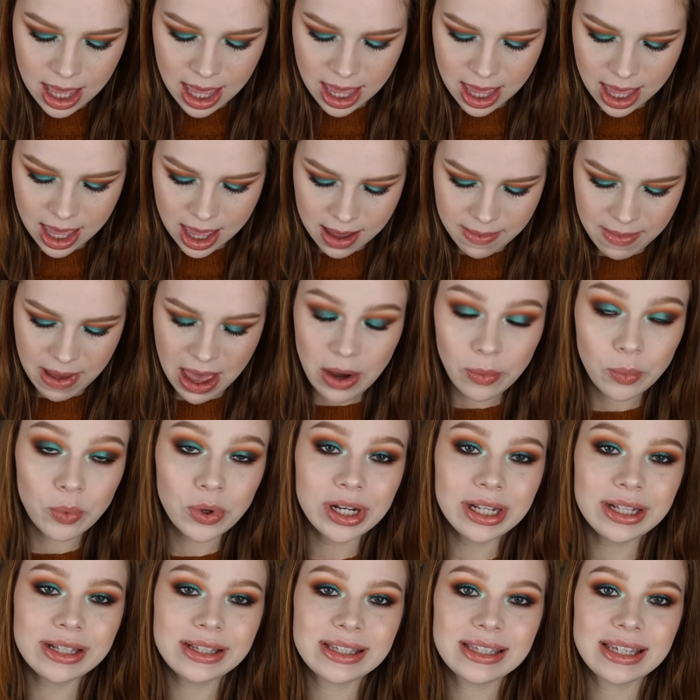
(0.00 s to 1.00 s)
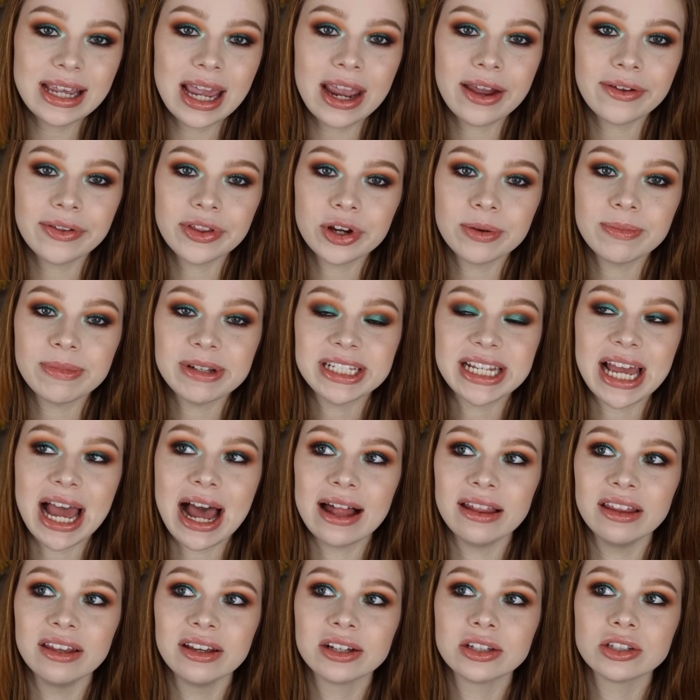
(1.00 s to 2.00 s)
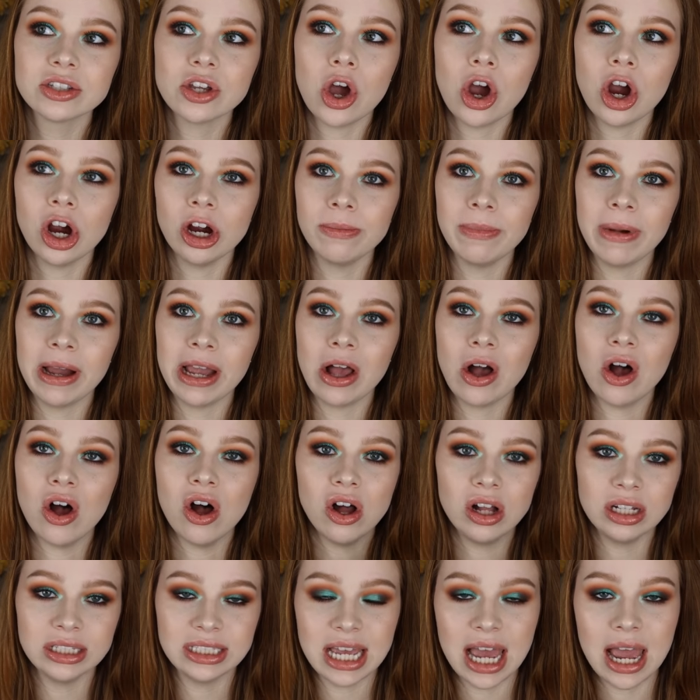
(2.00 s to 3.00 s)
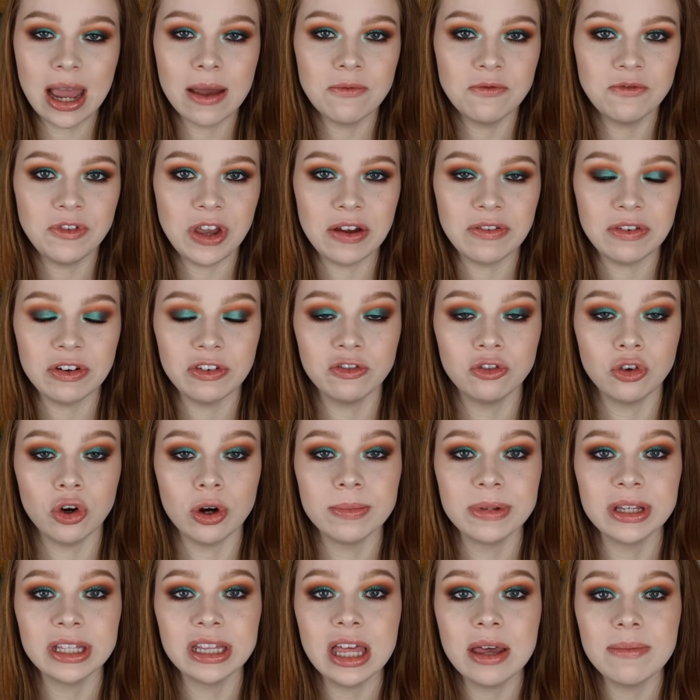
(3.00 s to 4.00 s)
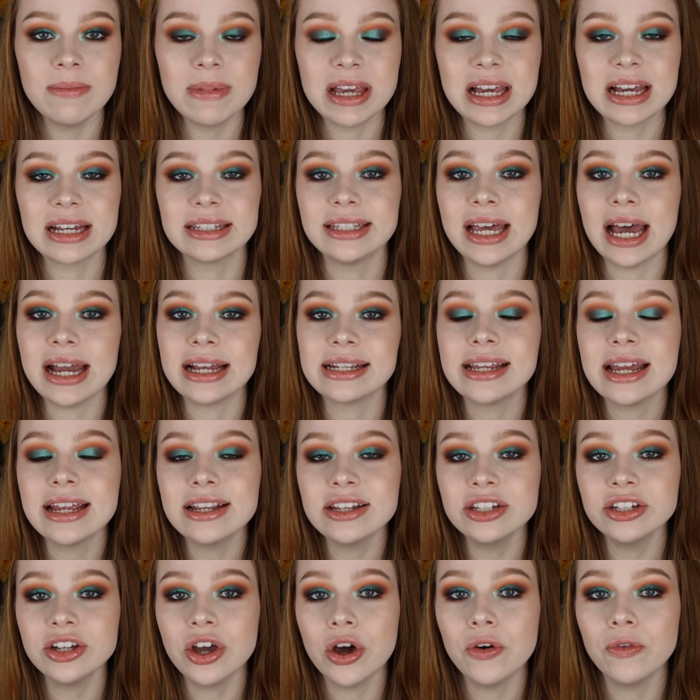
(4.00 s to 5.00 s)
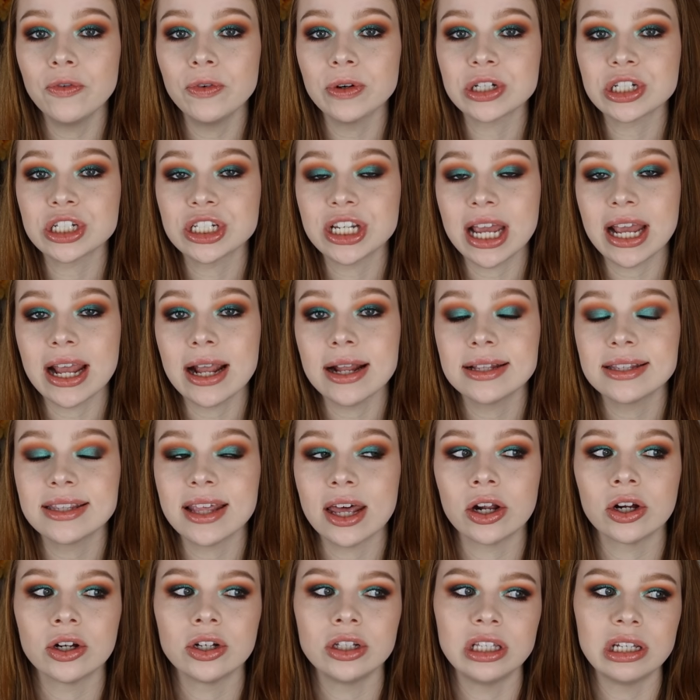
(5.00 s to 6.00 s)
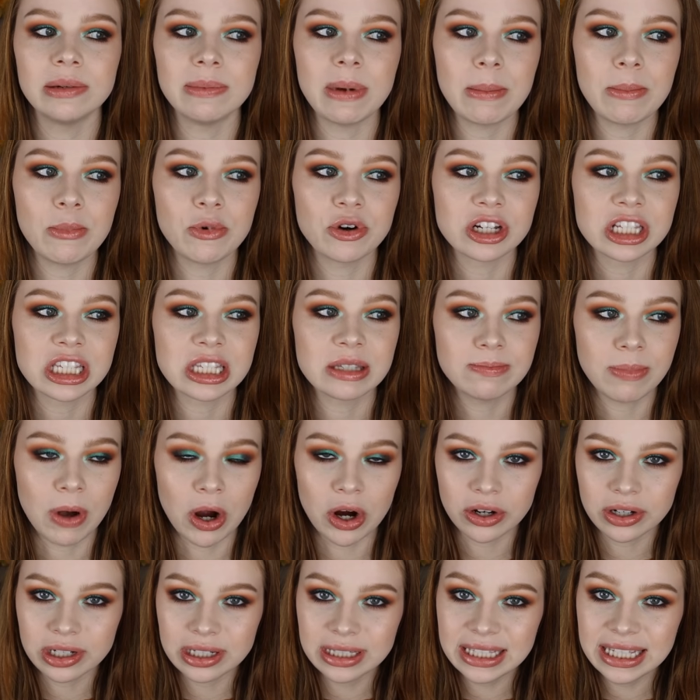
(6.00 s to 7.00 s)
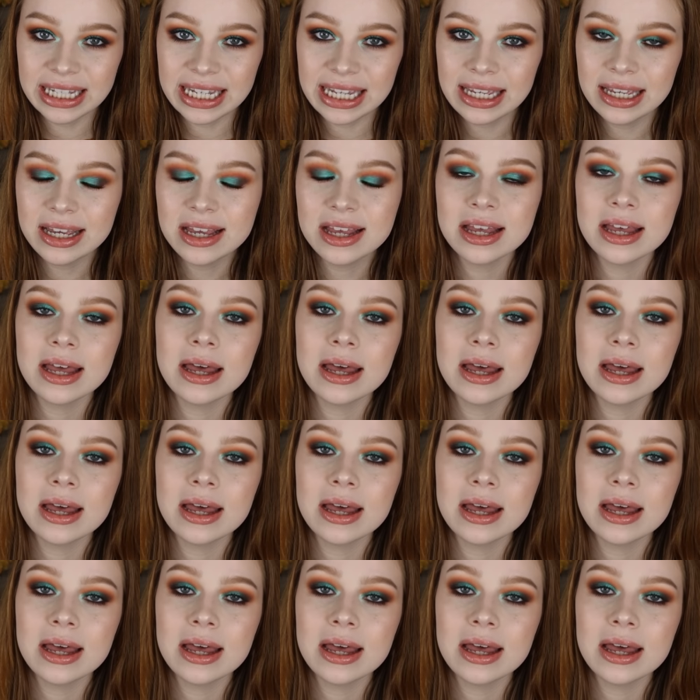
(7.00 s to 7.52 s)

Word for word: Um, I wouldn't say their metallics are my all-time favorite formula because I tend to go for shades that are a little bit more sparkly,